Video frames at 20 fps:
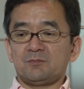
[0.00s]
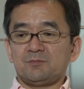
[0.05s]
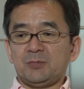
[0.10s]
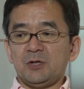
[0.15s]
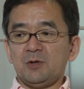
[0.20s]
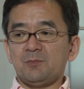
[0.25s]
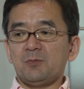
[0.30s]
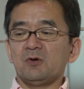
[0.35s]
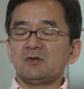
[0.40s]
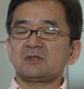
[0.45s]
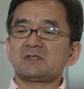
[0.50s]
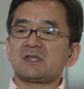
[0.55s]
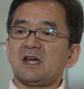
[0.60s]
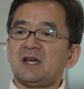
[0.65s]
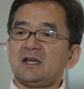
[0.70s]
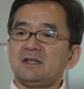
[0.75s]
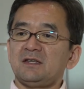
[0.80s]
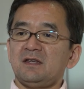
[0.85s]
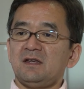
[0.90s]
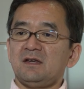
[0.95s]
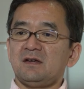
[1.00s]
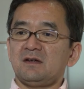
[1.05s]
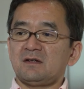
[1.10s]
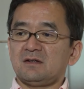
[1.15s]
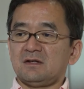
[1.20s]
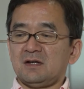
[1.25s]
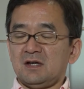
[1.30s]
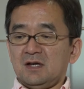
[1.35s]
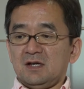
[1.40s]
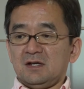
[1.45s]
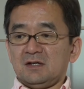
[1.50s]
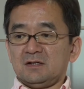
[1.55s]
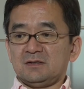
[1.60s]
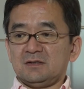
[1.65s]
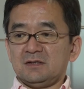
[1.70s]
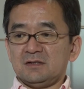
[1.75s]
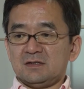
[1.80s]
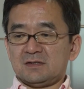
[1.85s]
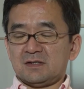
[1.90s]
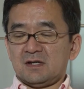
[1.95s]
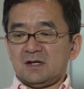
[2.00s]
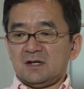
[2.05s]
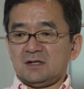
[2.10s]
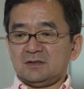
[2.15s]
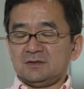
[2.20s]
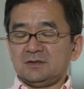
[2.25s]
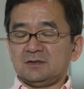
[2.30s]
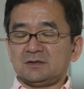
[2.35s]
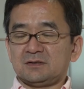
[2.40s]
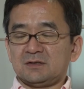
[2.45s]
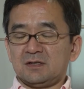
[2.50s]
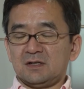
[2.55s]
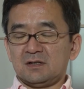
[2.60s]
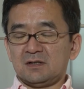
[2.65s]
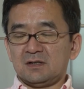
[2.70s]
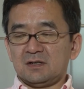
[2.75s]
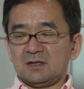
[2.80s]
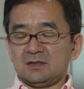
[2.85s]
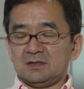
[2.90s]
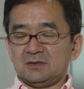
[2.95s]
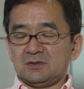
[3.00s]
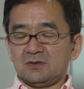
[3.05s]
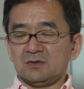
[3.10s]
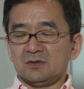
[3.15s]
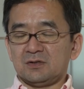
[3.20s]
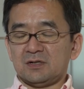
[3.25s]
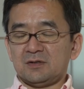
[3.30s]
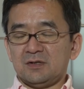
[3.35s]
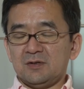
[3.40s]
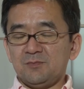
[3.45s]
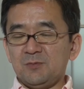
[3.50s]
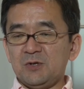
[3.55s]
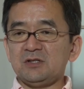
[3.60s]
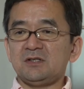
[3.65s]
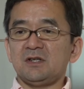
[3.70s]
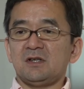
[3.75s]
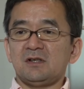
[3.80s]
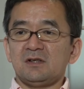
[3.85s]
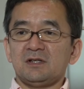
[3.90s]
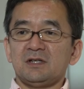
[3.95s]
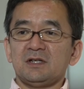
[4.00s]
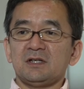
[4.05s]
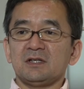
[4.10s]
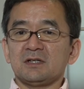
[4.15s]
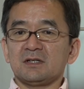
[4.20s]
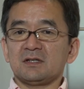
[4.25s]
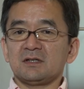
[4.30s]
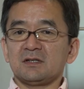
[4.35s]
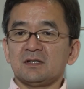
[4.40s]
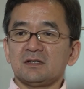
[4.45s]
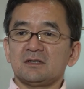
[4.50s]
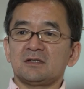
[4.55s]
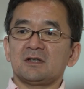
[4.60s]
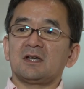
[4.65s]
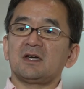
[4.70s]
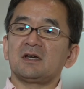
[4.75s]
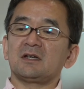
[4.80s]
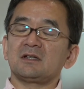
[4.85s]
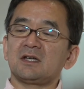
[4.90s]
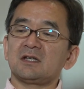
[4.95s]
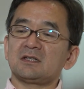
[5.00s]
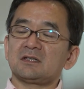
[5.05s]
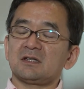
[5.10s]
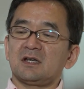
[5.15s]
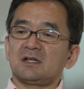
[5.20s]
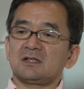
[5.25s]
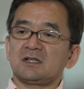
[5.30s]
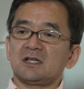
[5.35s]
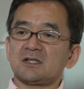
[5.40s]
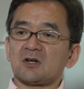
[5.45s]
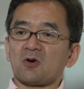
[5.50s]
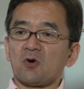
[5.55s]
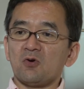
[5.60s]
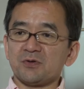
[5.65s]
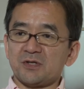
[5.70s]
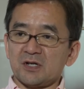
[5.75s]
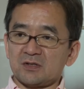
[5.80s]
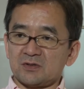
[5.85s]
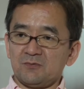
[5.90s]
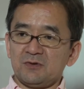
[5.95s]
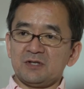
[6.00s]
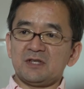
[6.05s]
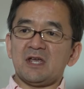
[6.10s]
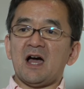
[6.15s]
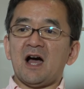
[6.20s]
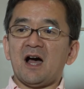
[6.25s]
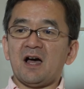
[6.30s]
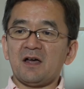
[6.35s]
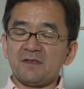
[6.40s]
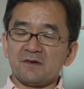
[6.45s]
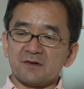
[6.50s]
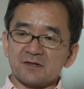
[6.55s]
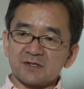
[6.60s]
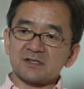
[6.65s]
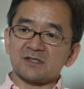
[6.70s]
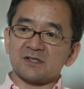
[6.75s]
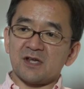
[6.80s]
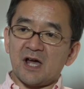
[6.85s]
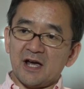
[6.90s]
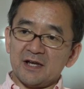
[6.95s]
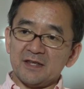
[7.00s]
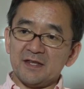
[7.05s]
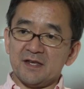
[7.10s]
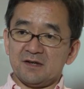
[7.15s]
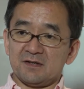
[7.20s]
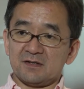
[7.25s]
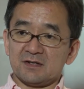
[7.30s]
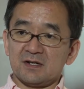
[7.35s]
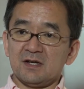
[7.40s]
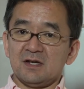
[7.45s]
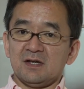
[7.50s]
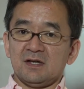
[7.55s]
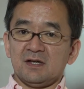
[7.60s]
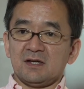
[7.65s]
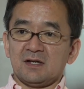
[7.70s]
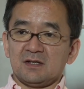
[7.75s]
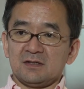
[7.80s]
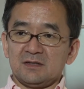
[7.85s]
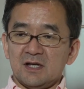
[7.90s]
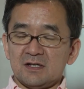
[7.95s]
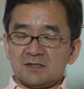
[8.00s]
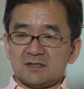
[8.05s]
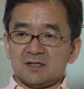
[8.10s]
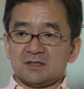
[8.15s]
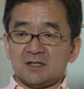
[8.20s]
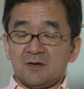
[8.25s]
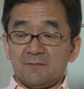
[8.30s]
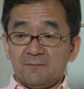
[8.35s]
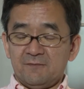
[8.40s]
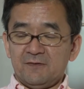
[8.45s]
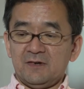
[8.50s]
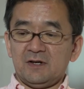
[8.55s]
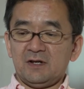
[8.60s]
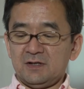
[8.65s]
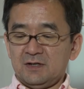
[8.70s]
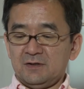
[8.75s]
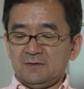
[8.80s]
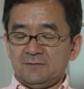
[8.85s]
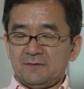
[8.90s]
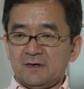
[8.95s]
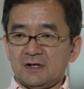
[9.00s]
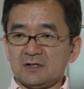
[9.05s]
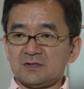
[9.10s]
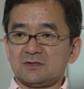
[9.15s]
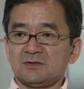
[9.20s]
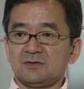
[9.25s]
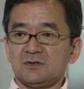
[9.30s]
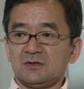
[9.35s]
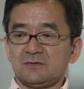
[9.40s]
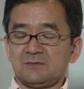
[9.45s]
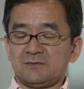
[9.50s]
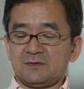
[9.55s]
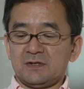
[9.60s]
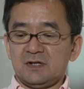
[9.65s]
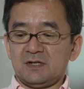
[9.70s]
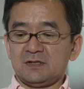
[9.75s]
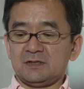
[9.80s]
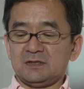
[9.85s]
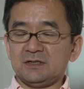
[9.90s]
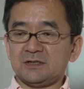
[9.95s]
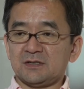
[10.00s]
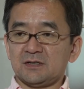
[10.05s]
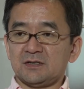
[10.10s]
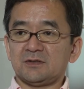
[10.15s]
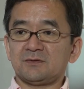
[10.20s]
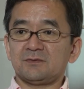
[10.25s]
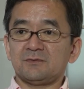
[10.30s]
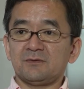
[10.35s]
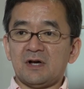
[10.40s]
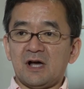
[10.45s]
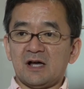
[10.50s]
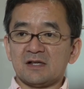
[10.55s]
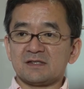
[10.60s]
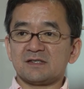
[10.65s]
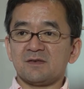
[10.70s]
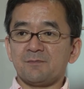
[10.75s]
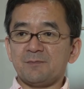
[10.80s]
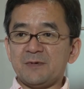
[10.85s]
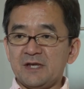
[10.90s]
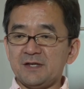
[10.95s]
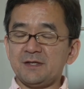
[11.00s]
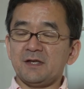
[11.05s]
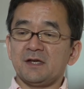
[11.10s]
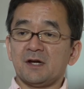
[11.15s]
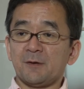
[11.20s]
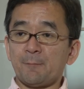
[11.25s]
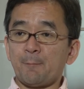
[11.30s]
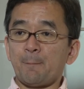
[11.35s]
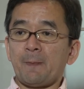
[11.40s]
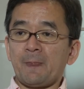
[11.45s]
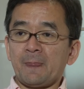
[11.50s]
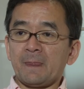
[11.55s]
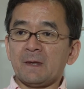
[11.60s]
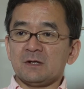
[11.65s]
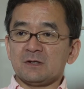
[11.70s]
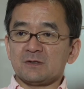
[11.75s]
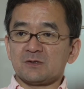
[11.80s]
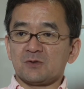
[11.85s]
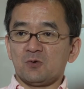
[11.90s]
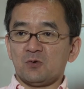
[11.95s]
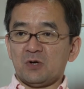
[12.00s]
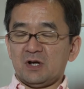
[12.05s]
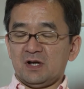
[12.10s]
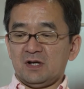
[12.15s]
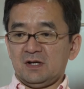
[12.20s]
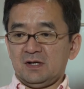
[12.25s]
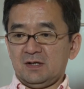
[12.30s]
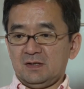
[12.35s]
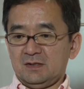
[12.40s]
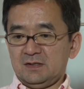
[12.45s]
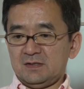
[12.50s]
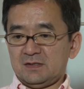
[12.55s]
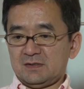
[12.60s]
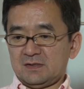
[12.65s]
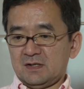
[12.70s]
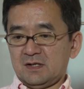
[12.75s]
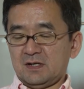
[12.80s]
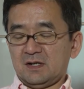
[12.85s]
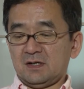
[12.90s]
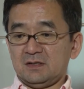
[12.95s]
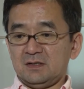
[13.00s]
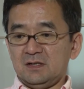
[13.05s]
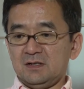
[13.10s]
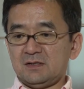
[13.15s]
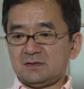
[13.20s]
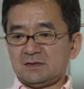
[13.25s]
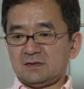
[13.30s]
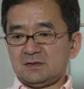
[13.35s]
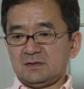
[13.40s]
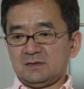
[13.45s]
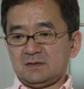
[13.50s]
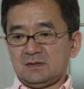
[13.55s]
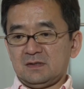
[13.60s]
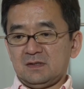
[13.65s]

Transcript: people's idea it's uh, the you know immediately the, uh, get uh, get a contact with the others idea. And that's uh, the very function of the internet as the media. So uh, it's uh, it's